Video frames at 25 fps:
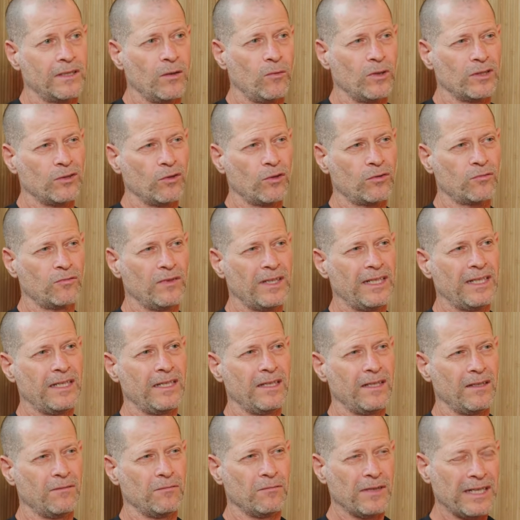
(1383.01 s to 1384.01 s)
They were not
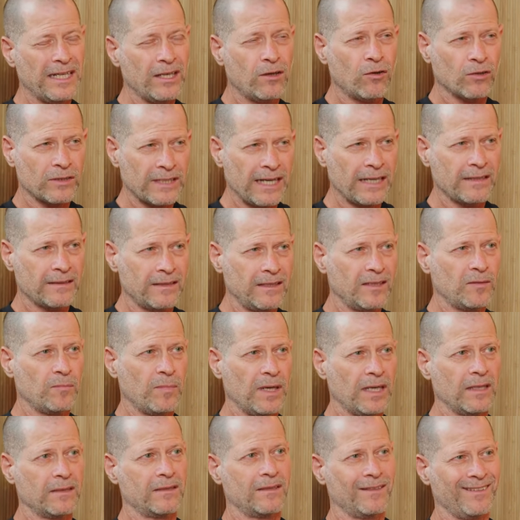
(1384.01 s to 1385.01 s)
really, really connected,
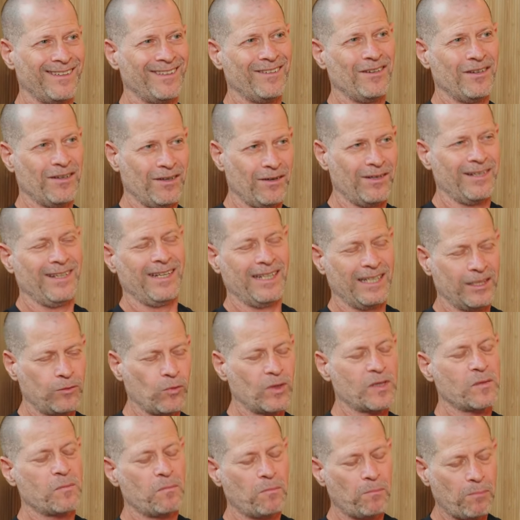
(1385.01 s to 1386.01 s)
but it
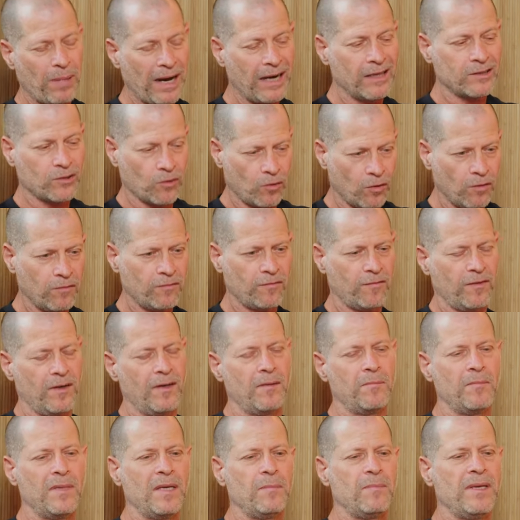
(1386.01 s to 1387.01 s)
was part of
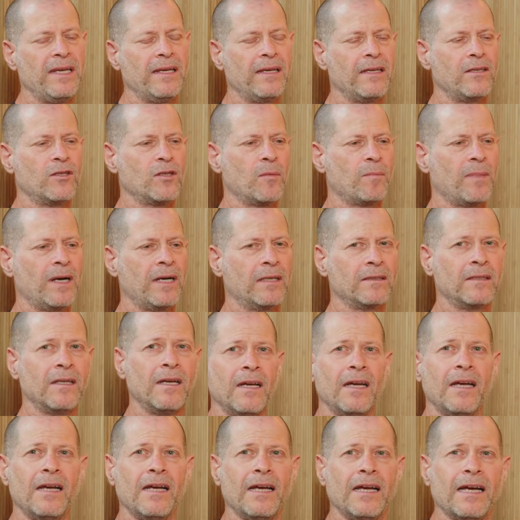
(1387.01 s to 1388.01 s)
uh, me being in Japan.
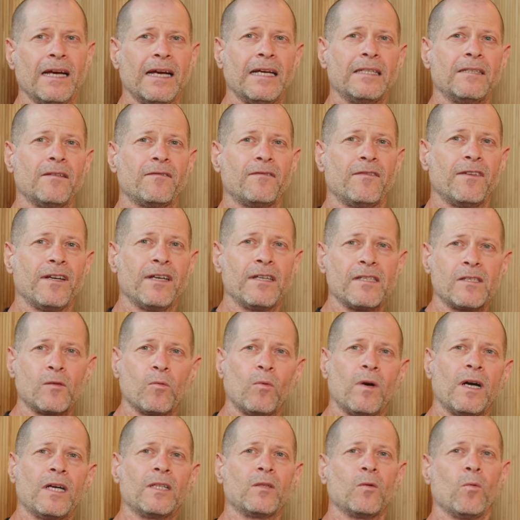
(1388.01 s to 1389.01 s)
And the first
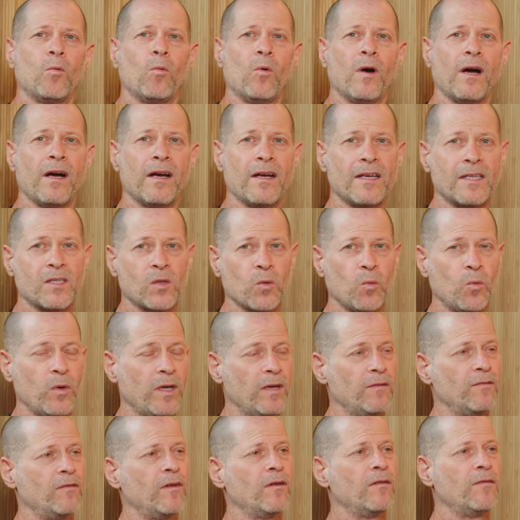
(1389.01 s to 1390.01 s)
one was
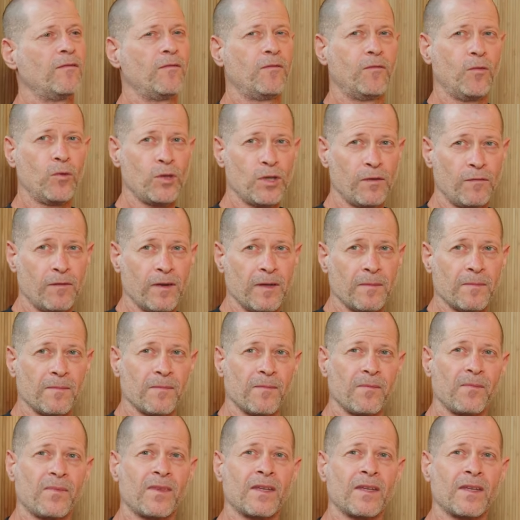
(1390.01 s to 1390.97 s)
with Fujifilm.